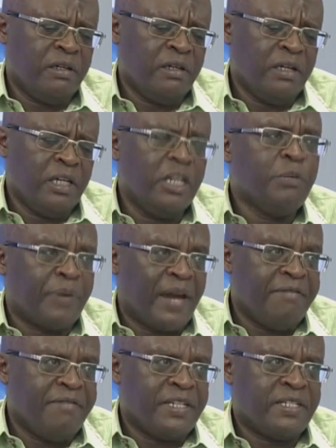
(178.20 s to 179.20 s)
private,
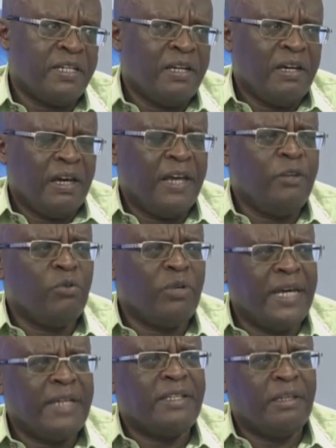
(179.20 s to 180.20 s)
and you get the
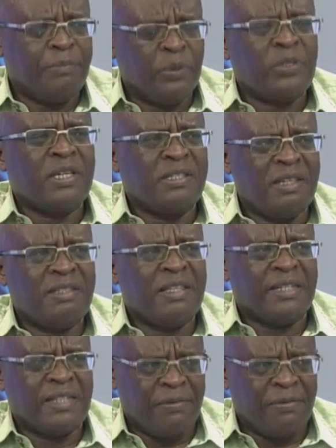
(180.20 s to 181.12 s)
processes that are followed to